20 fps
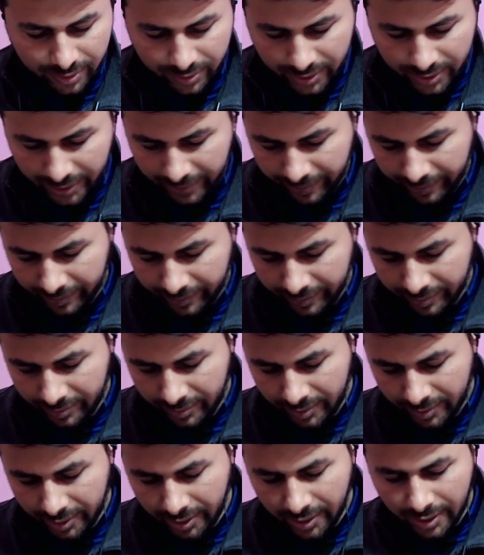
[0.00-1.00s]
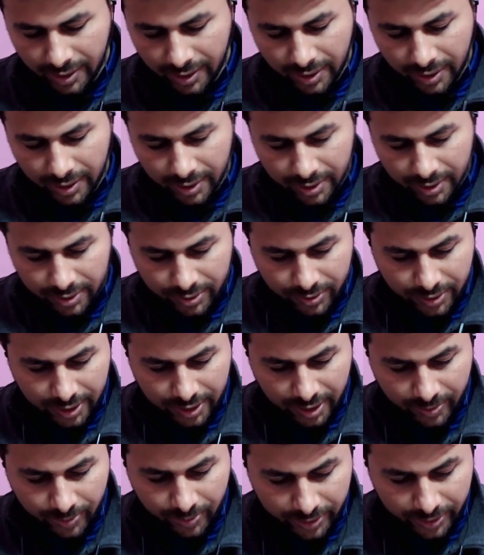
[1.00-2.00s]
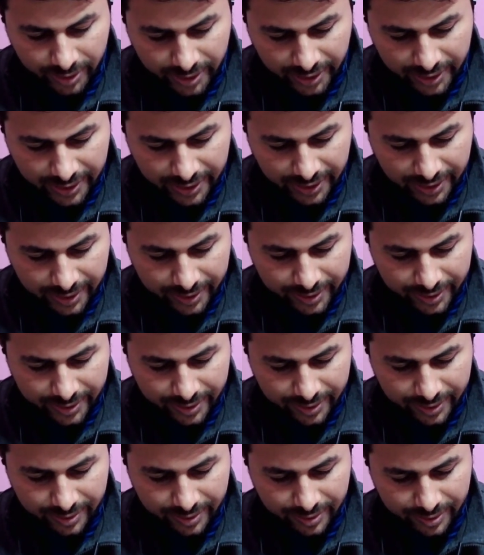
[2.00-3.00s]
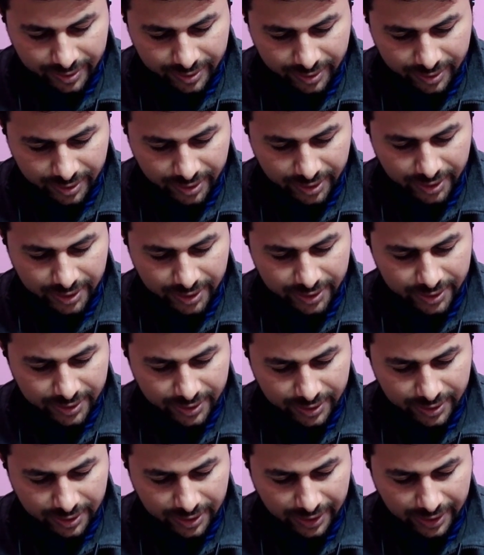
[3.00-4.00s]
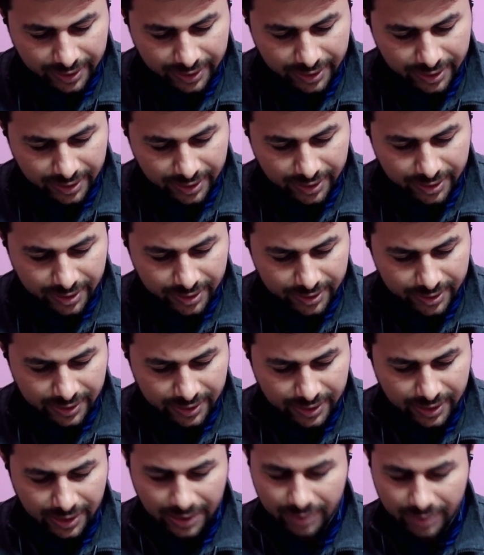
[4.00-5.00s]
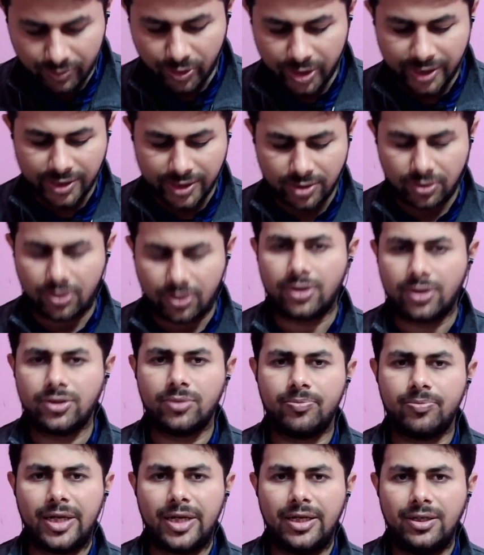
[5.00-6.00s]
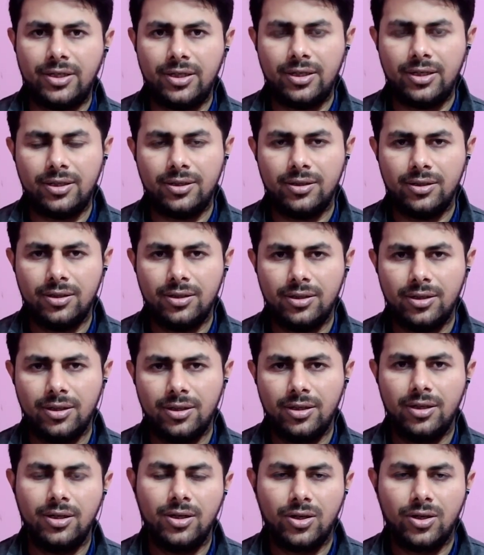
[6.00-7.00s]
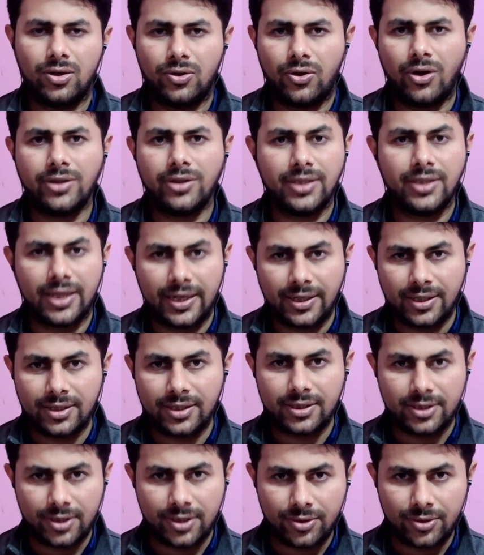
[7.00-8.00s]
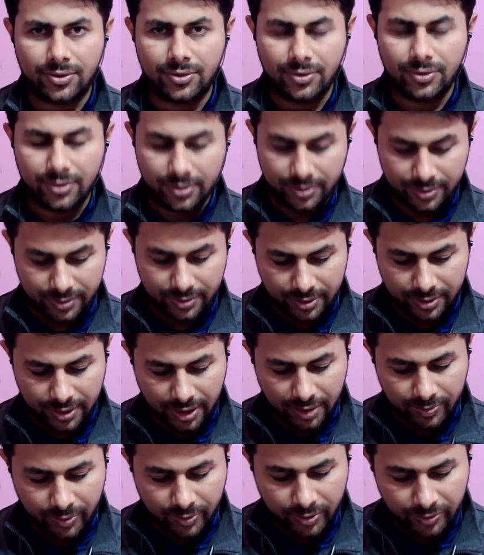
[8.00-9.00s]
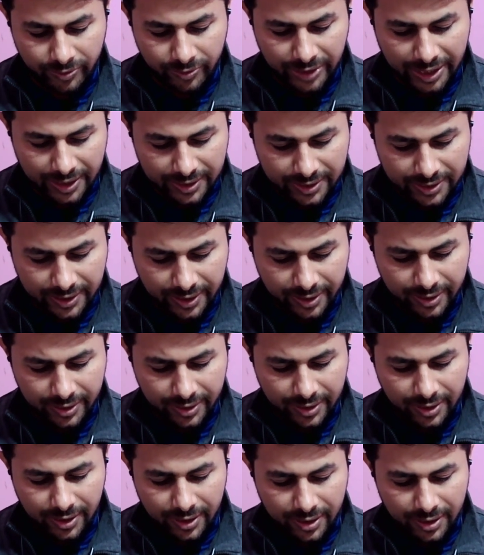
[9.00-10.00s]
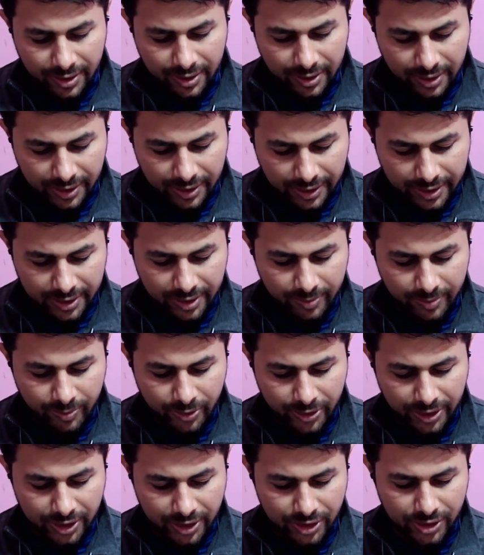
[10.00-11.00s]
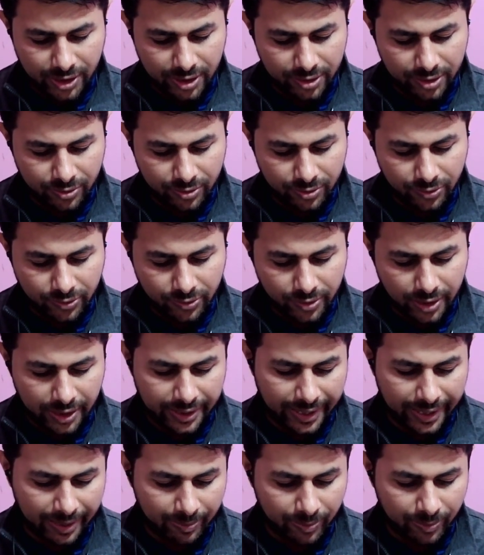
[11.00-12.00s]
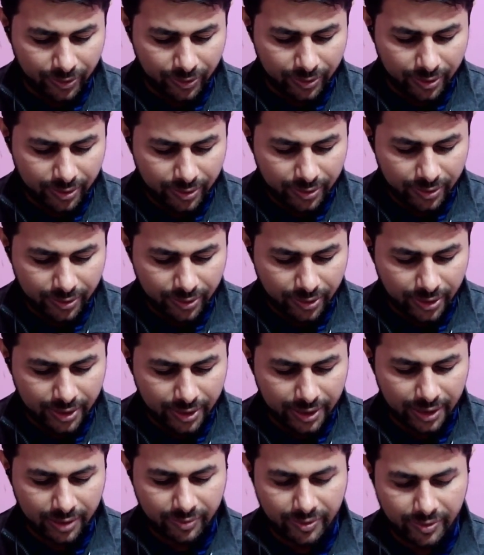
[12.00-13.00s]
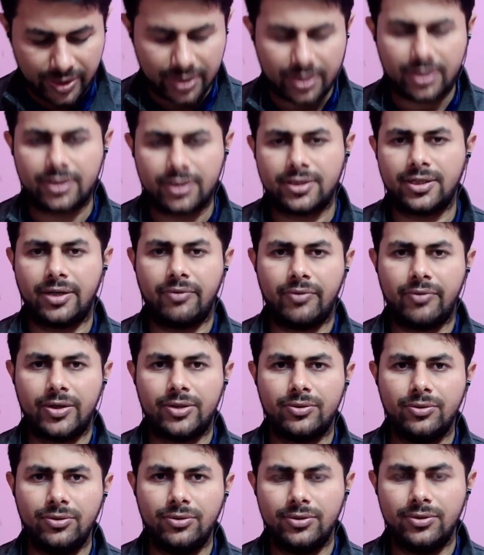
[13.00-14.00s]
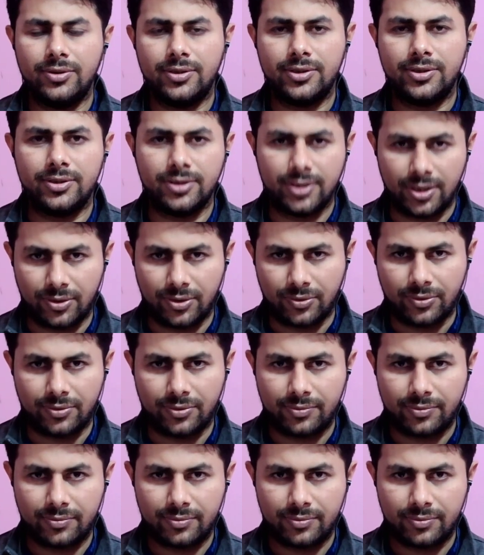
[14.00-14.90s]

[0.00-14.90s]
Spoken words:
Okay. So therefore theta is 90 degrees. And what is cos of 90? Cos 90 is 0. Therefore we can say electric potential due to a dipole on equator is equal to 0.